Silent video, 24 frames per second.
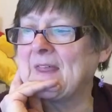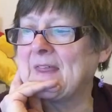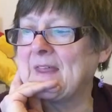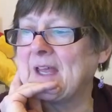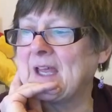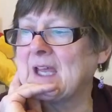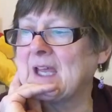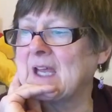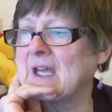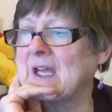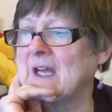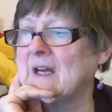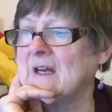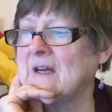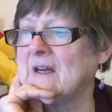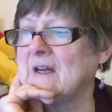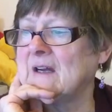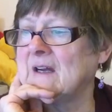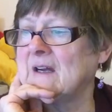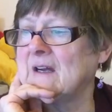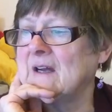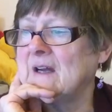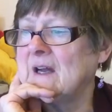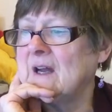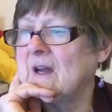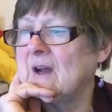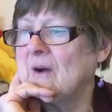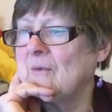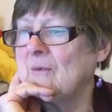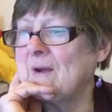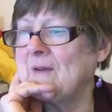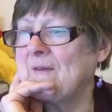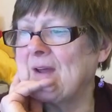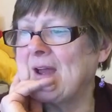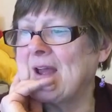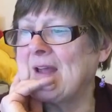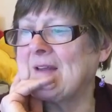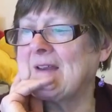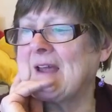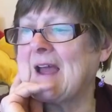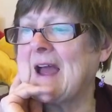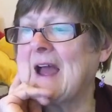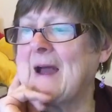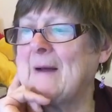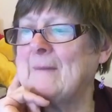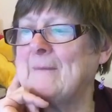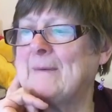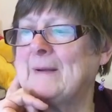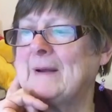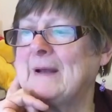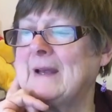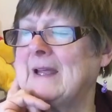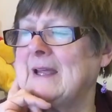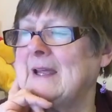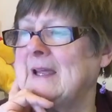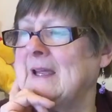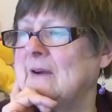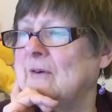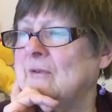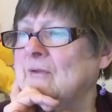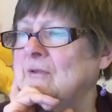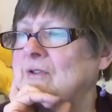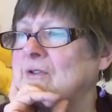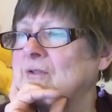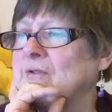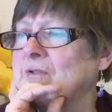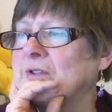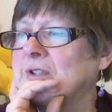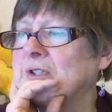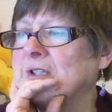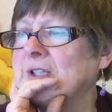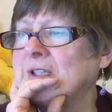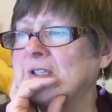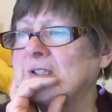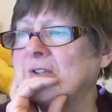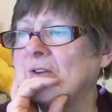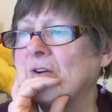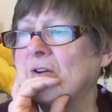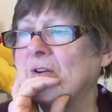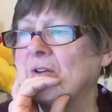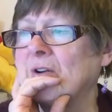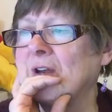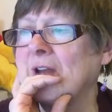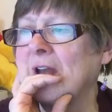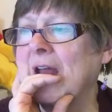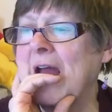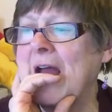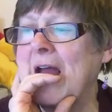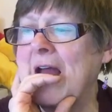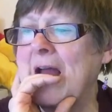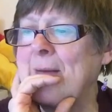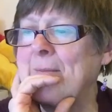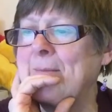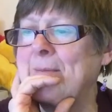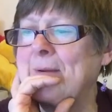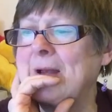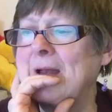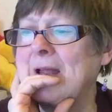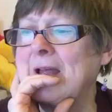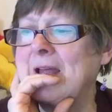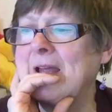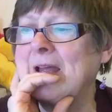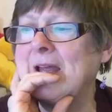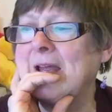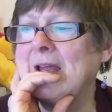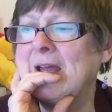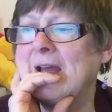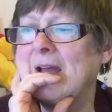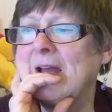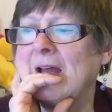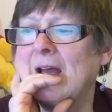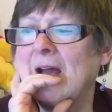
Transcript: think we've had Apley, all sorts of things going on at Apley.